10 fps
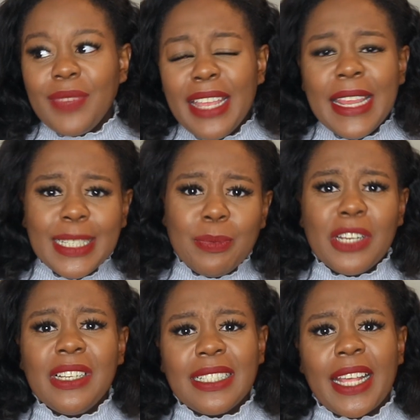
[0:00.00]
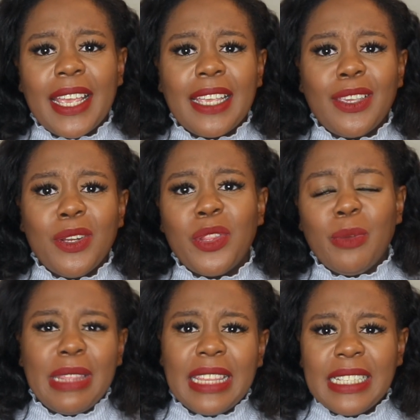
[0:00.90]
And that's because, like, you know, there'll
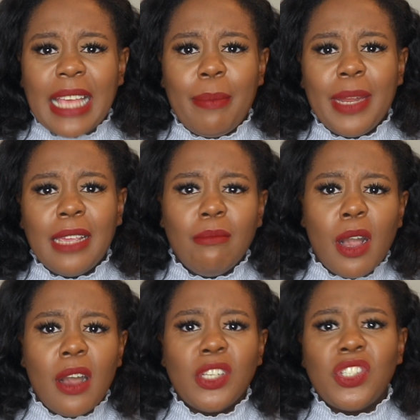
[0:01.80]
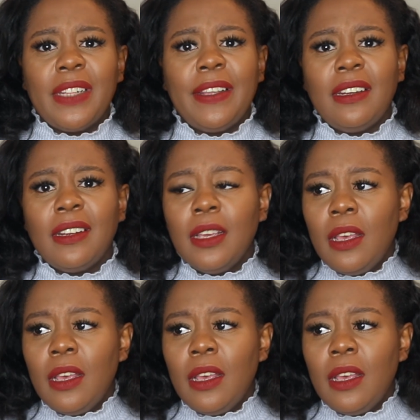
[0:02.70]
be things happening in March, and then